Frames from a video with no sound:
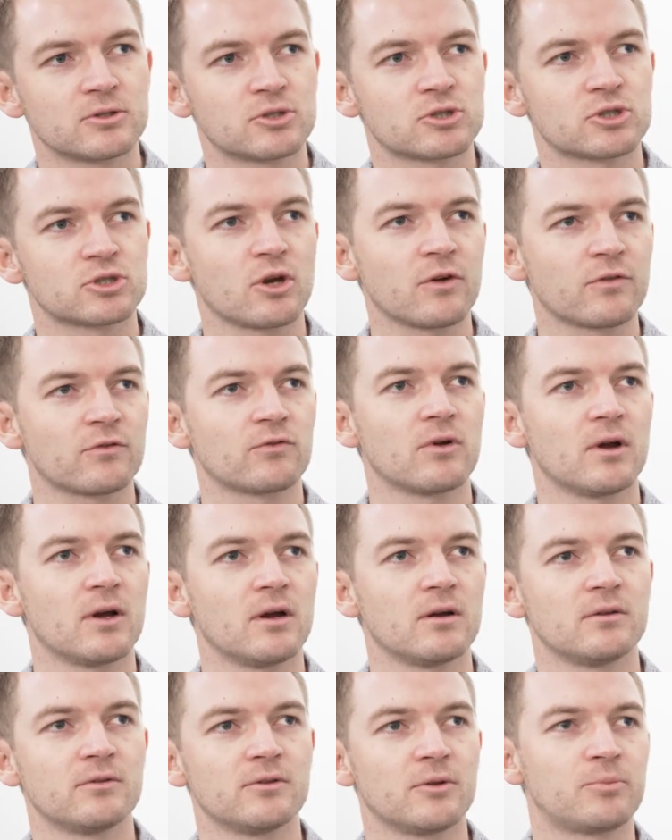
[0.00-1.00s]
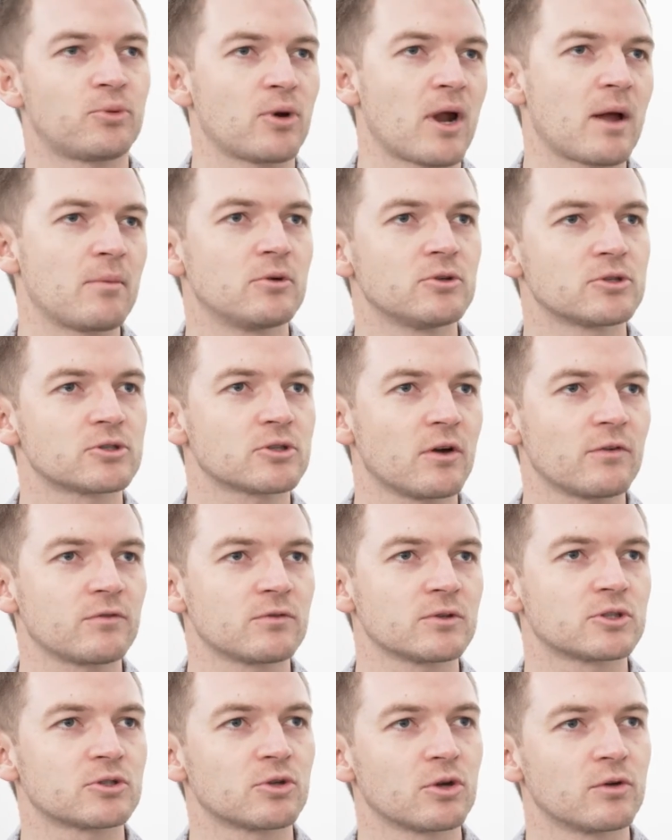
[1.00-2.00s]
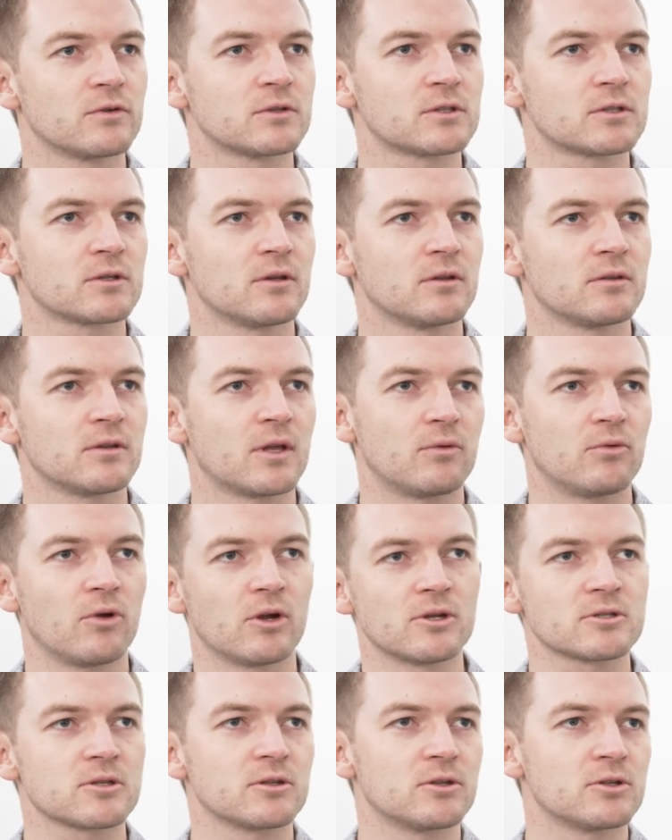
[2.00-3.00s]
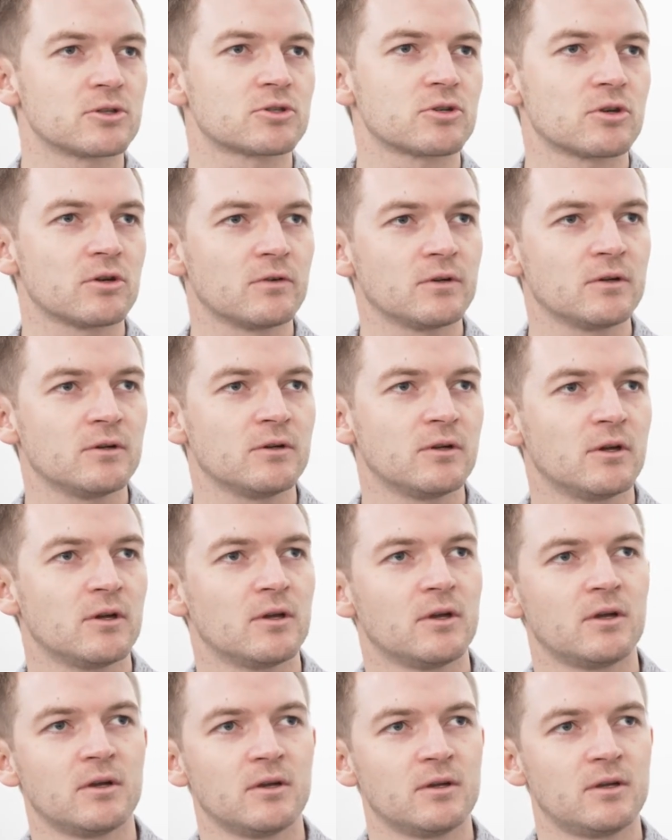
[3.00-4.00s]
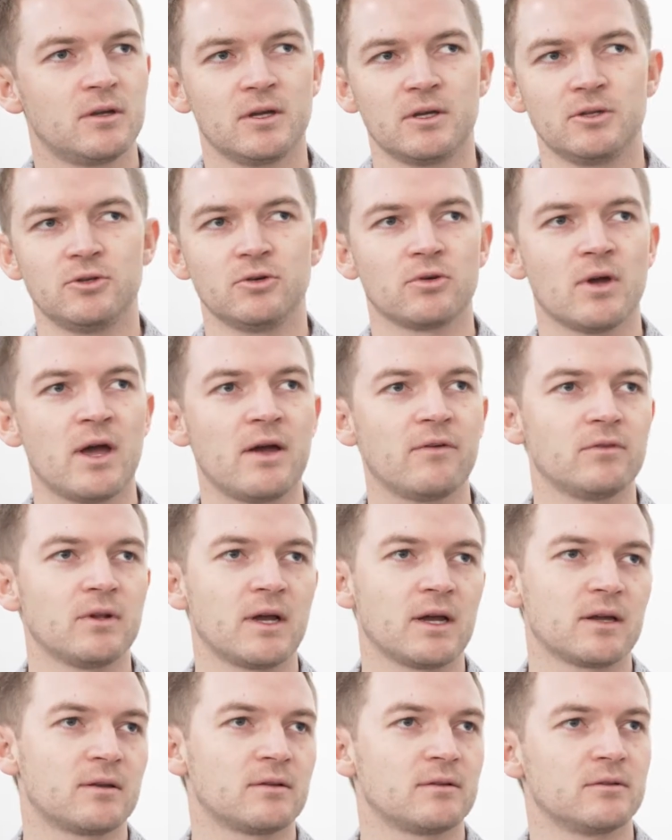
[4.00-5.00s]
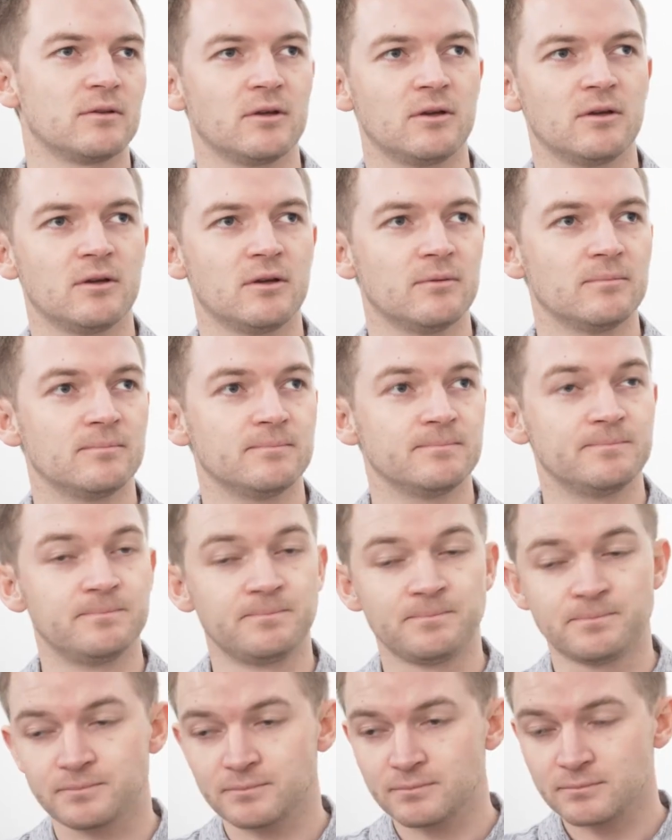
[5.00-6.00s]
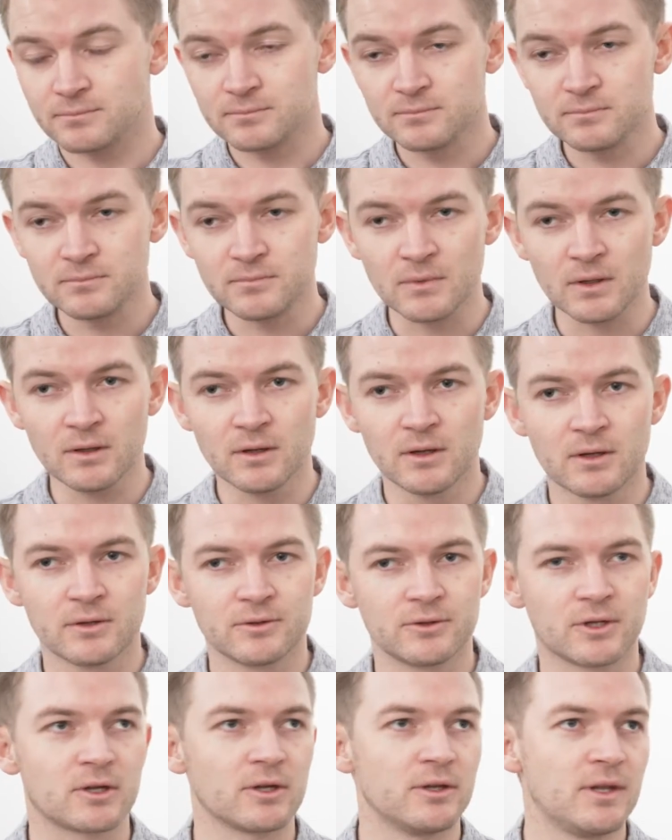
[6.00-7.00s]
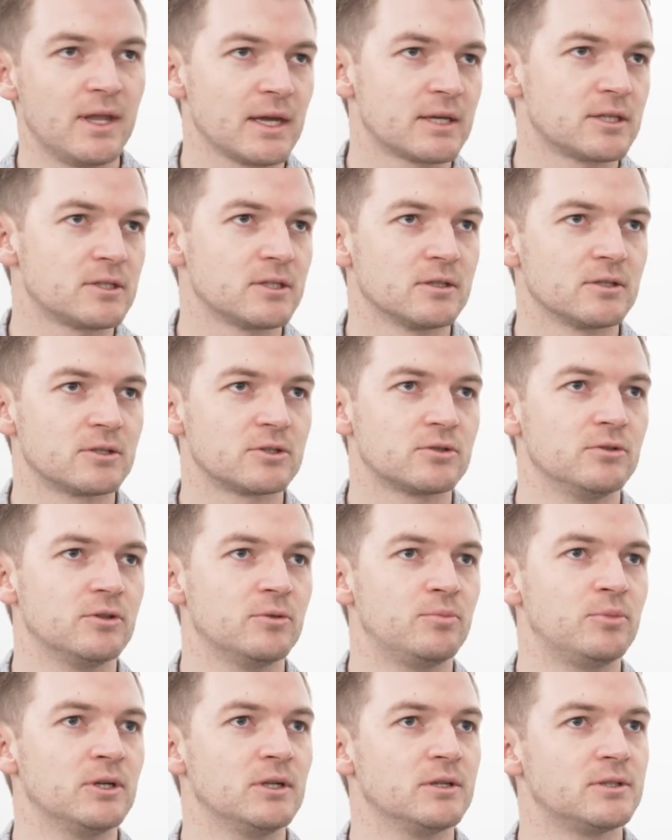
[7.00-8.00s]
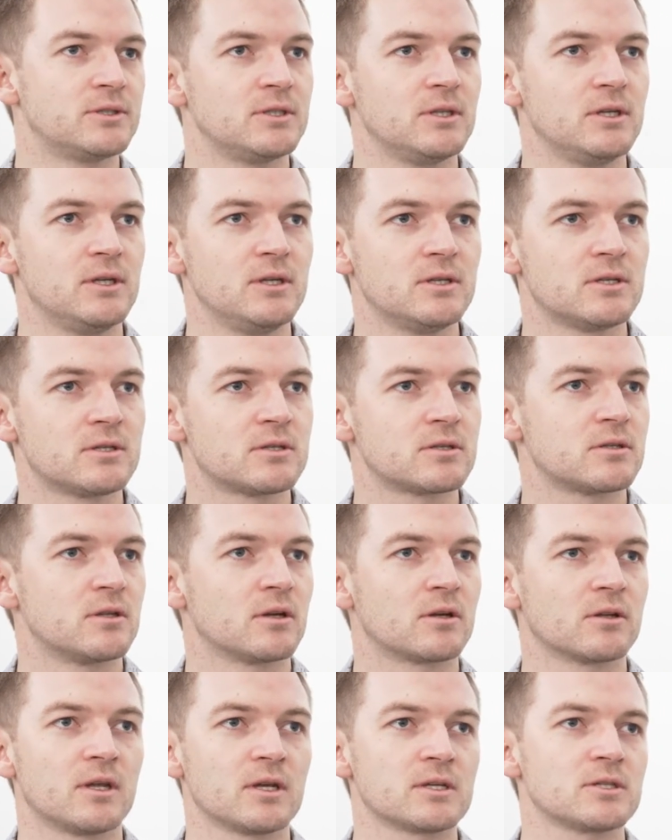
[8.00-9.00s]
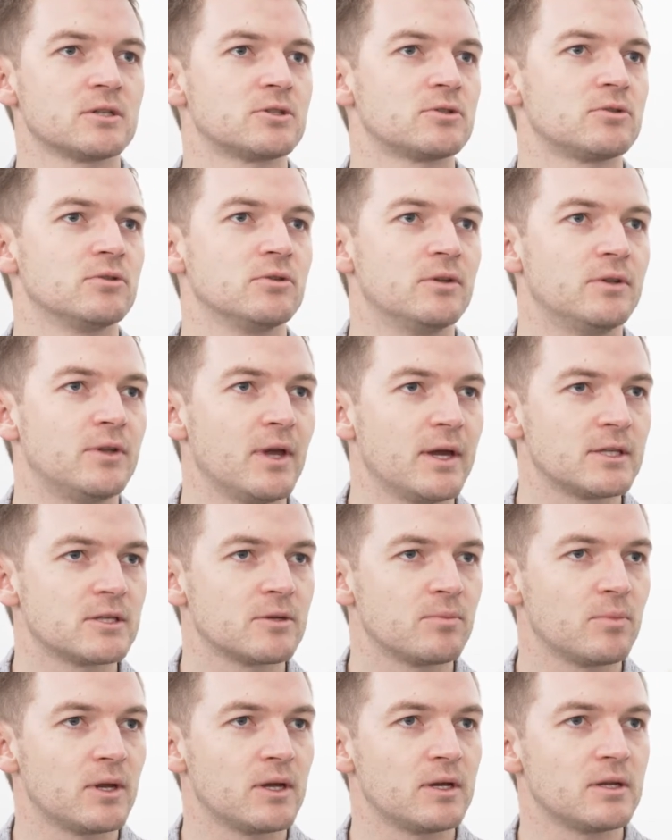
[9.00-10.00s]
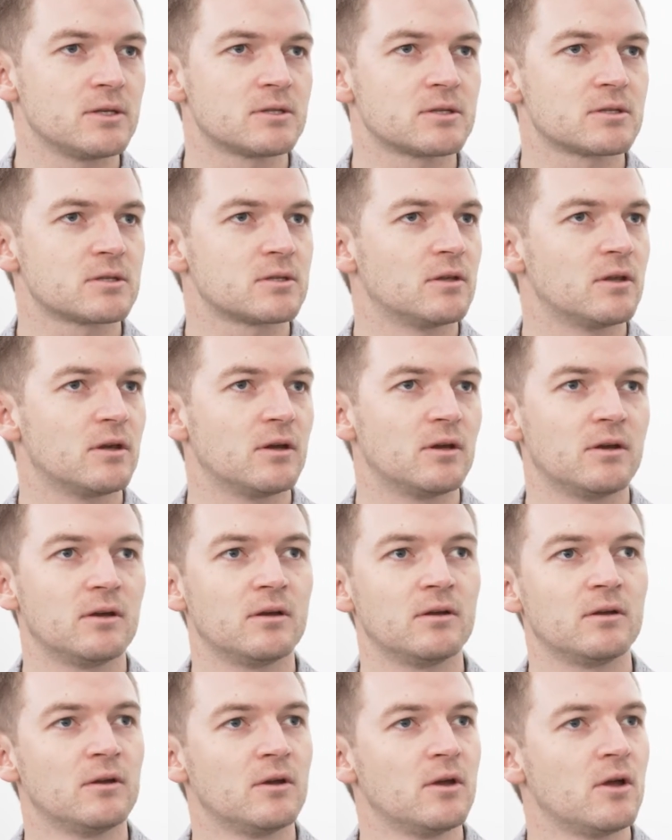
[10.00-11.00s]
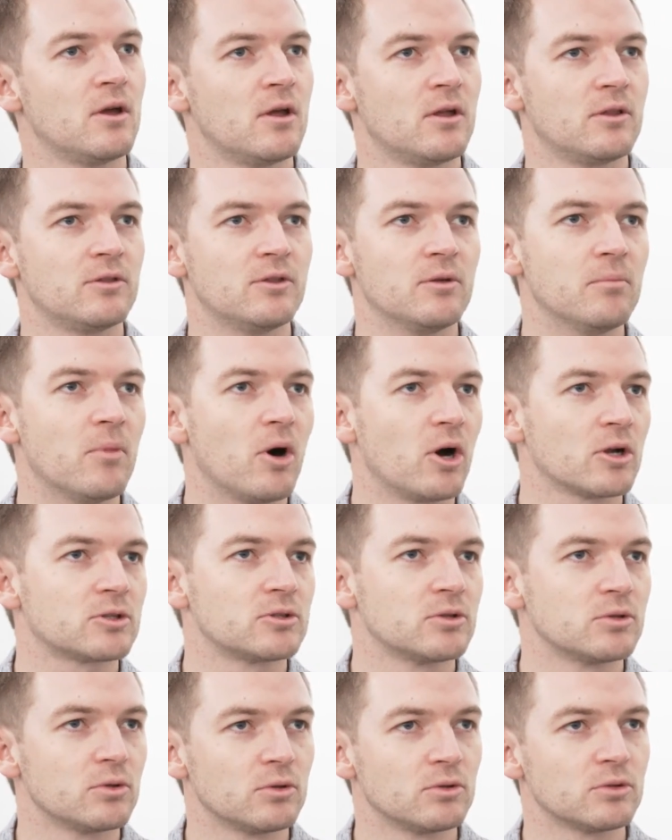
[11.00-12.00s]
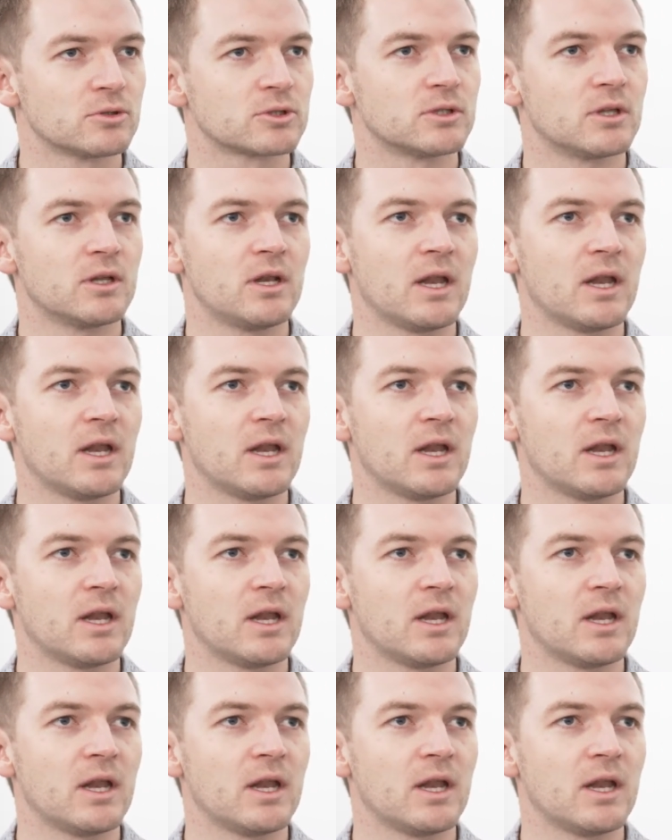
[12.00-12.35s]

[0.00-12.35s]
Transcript: software, the primary software service that runs on the server. Here you have like the connections to the PLCs, the connections to the database, the modules, the